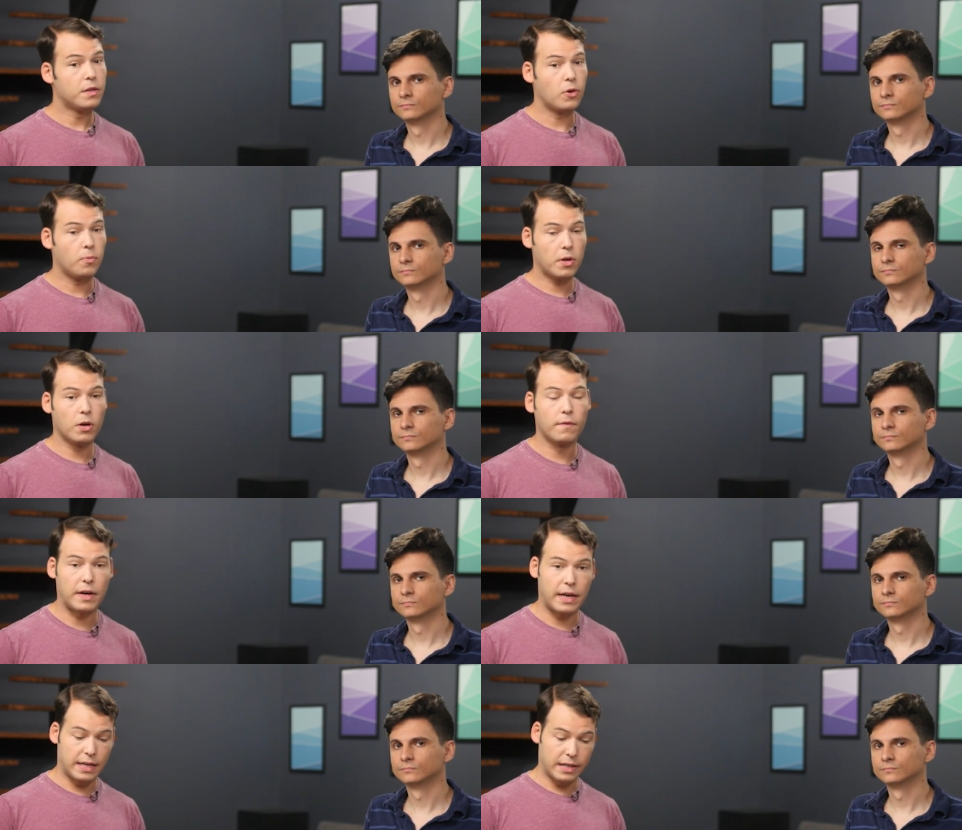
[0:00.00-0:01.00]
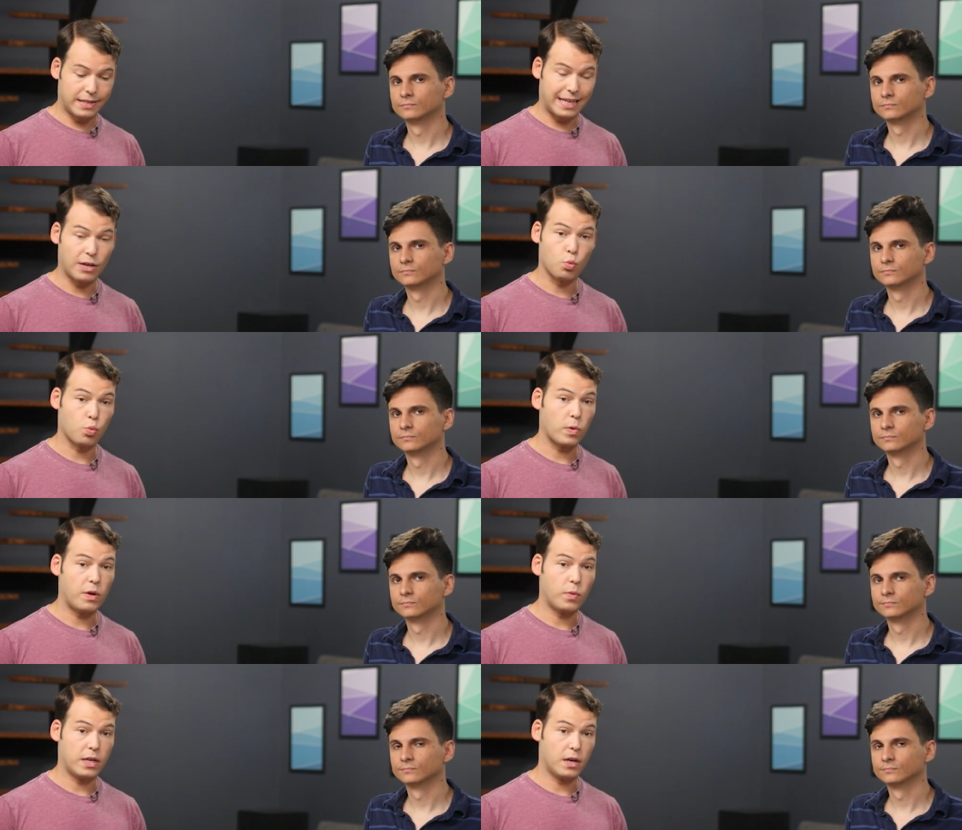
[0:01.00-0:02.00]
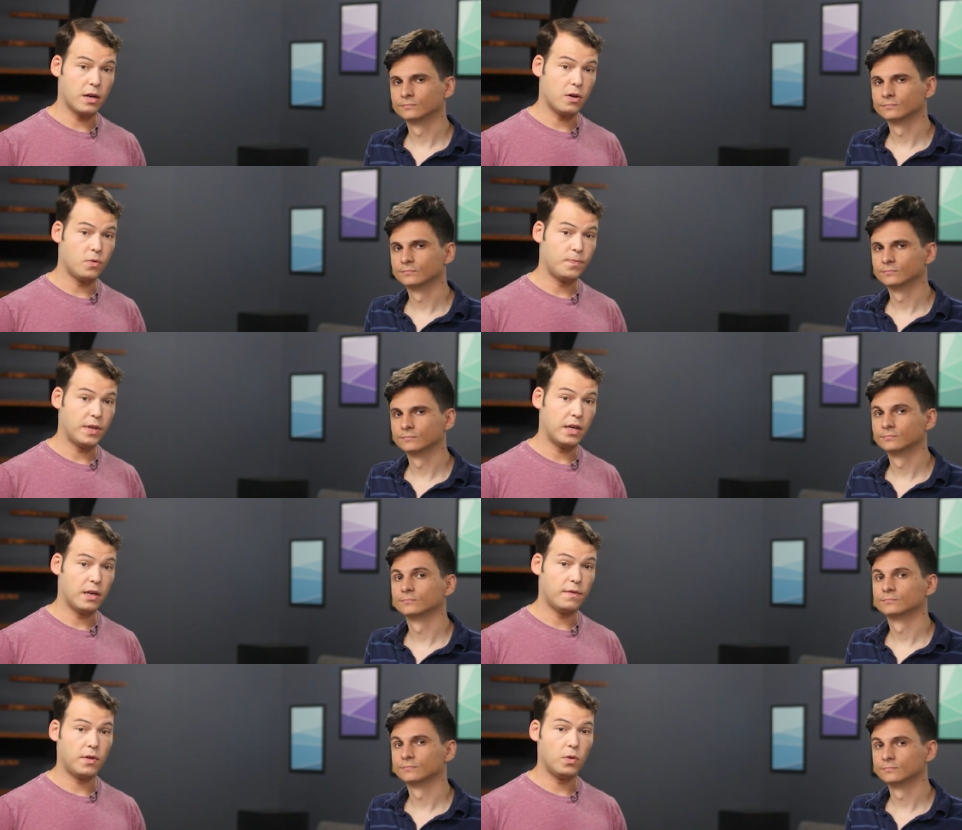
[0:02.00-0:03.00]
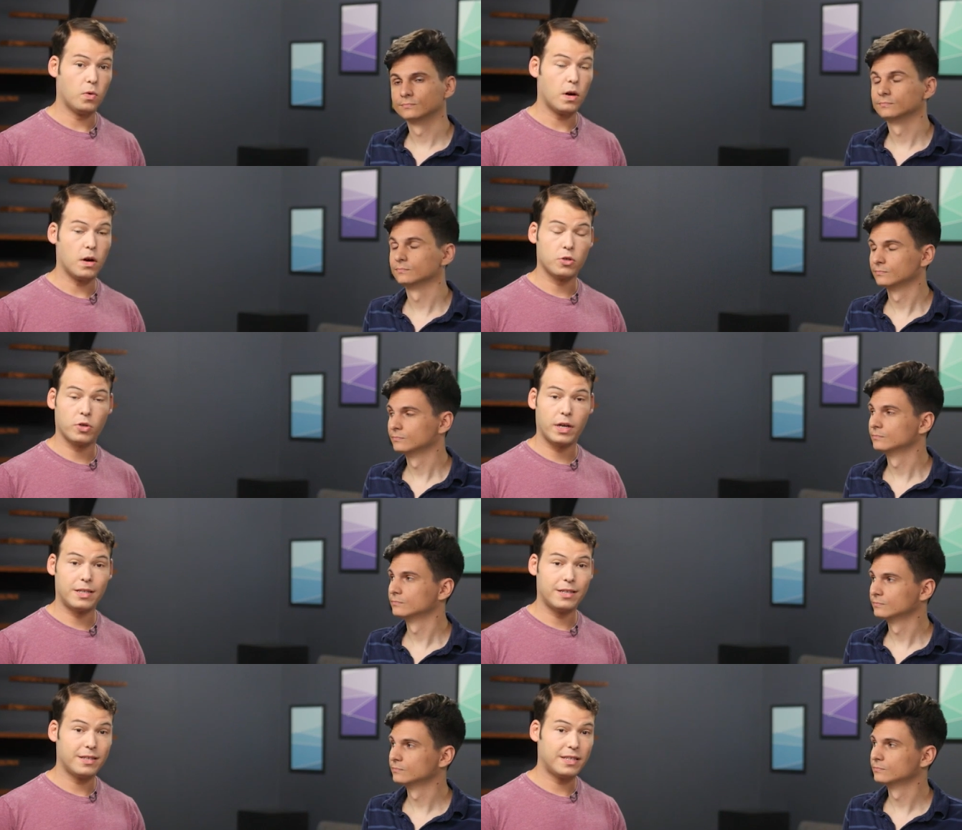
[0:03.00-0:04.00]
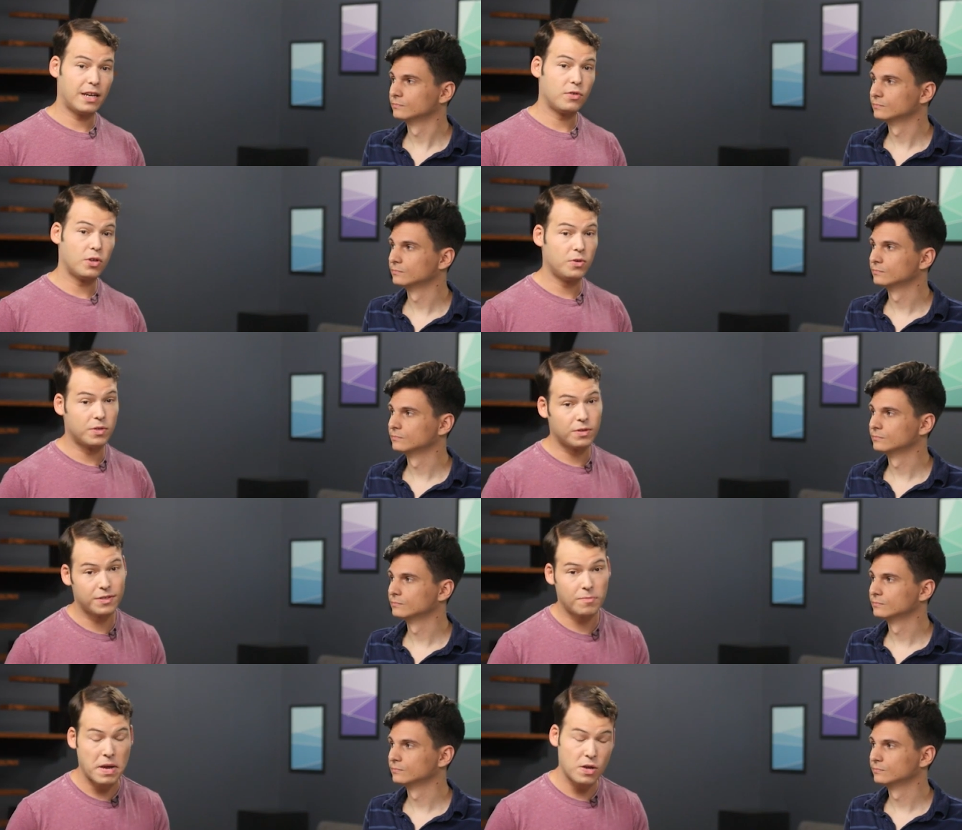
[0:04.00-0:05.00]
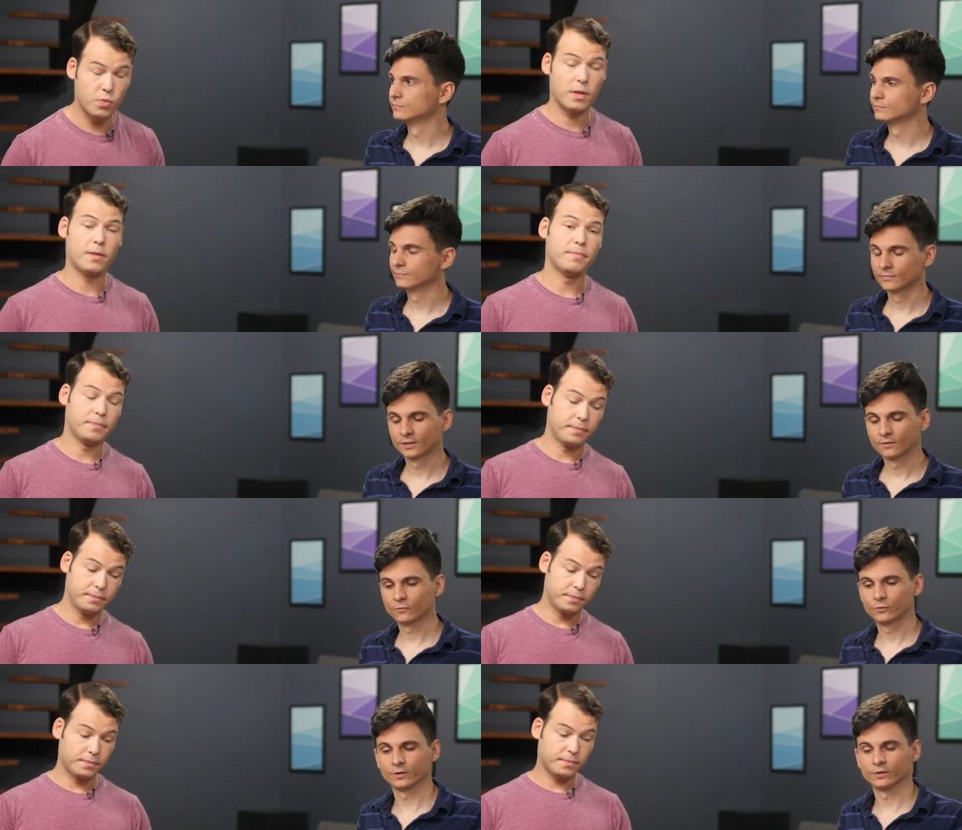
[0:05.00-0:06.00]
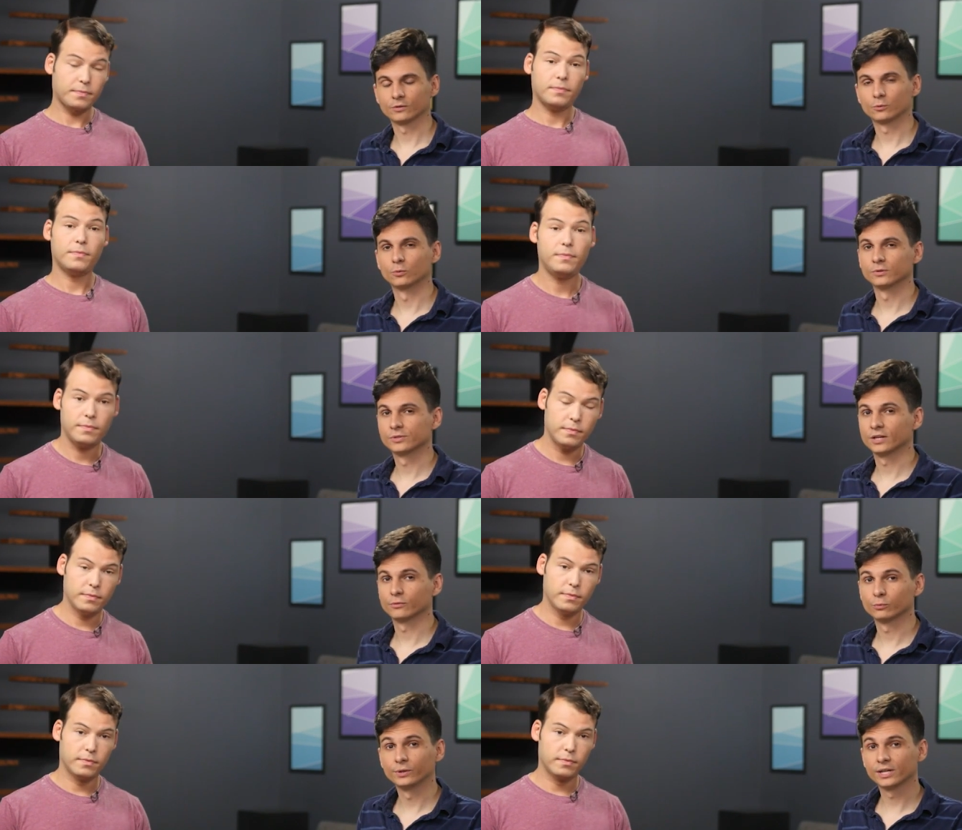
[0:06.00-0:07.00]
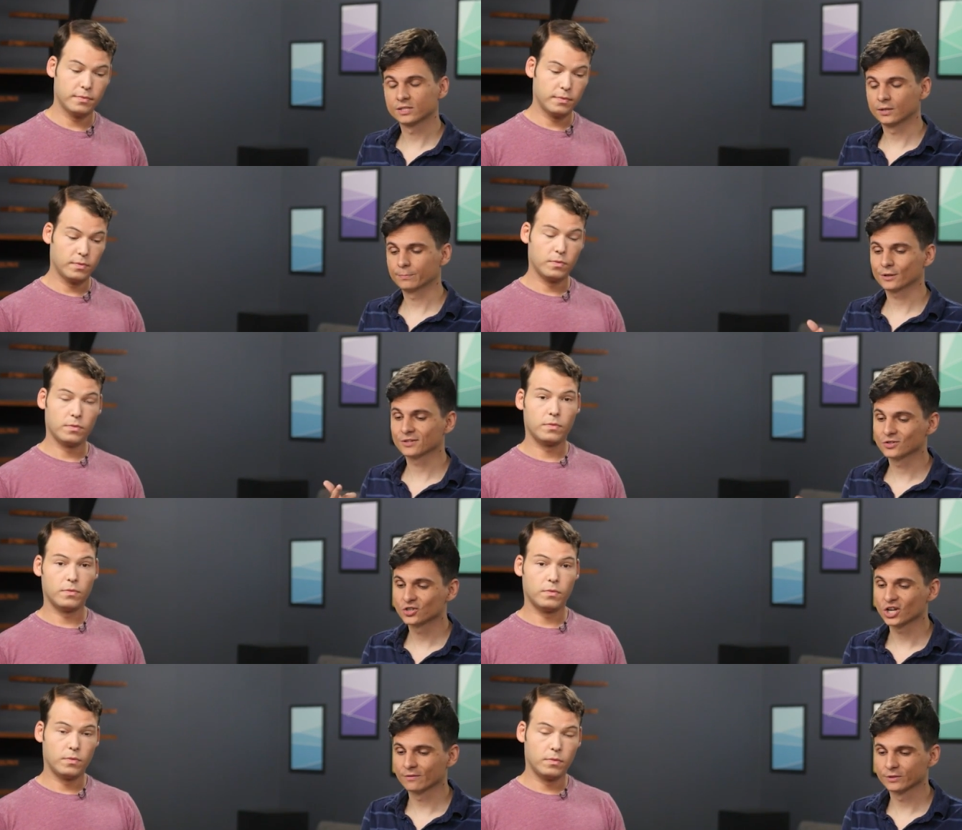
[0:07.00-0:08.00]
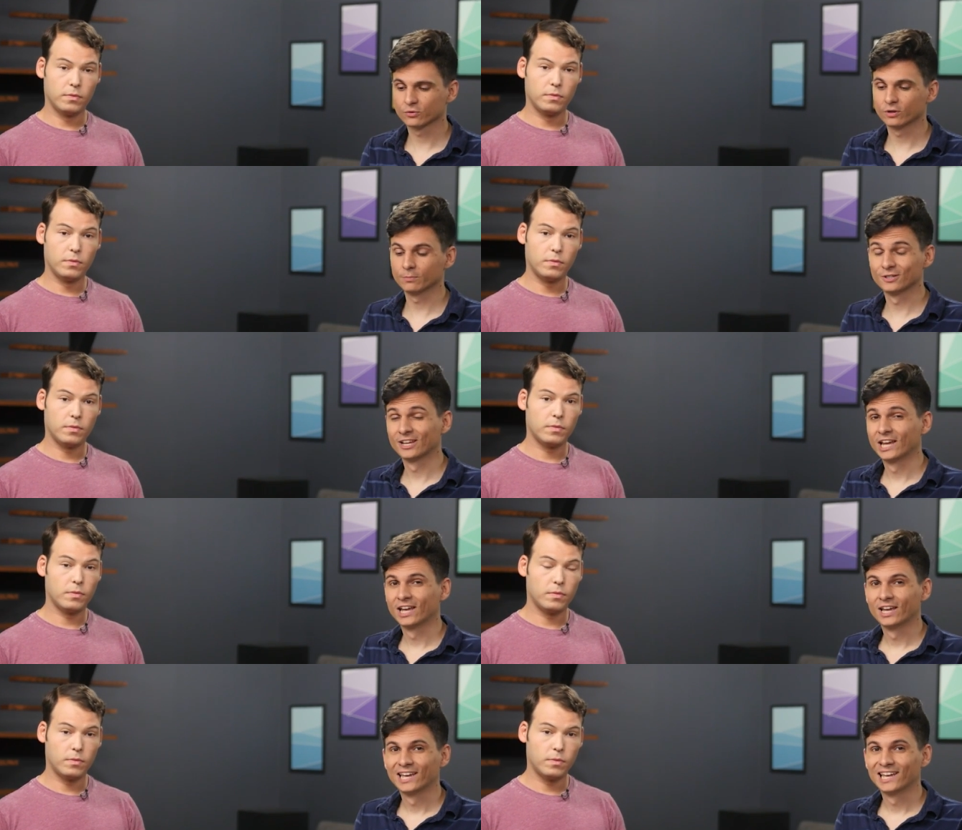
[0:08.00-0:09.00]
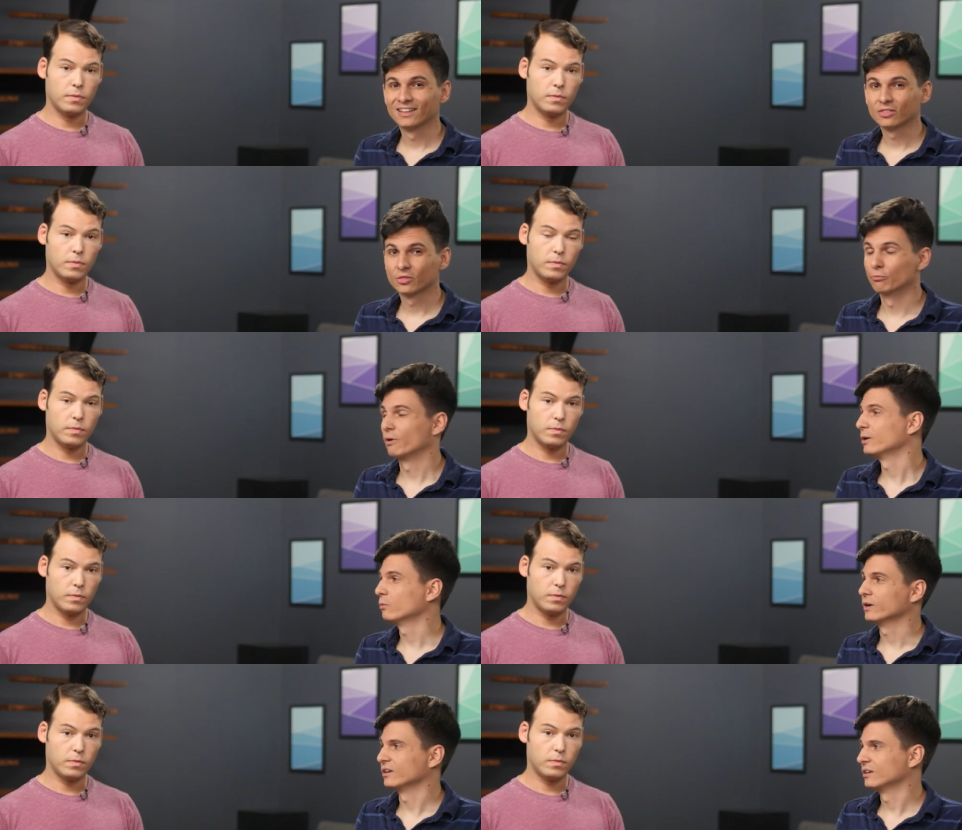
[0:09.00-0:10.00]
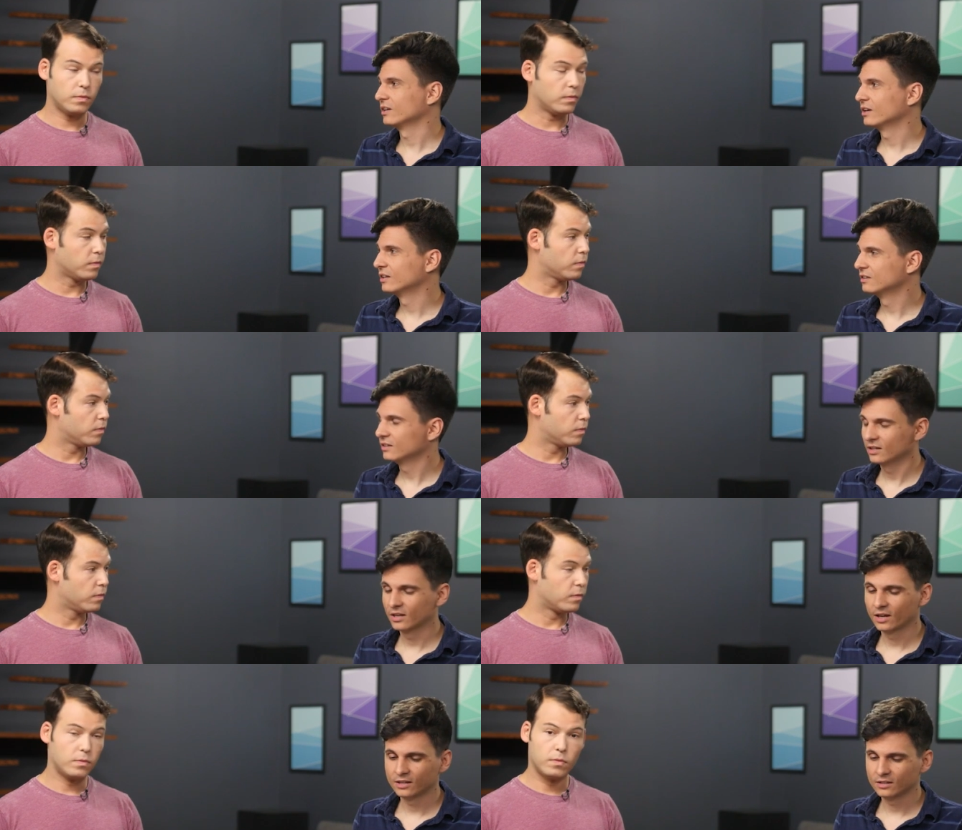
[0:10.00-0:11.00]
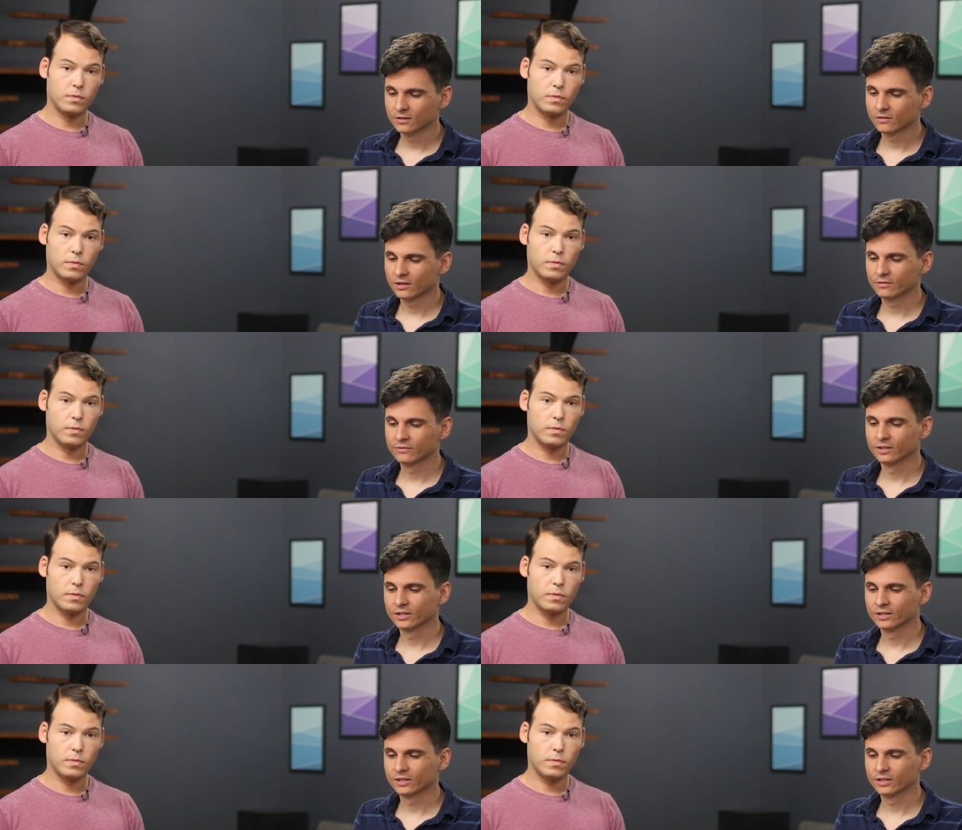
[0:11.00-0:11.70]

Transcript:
Speaker 1: So Purify is a great way to go if you are trying to save your users some bandwidth.
Speaker 2: Very cool stuff. Well, next up is JavaScript the right way. And, you know, I feel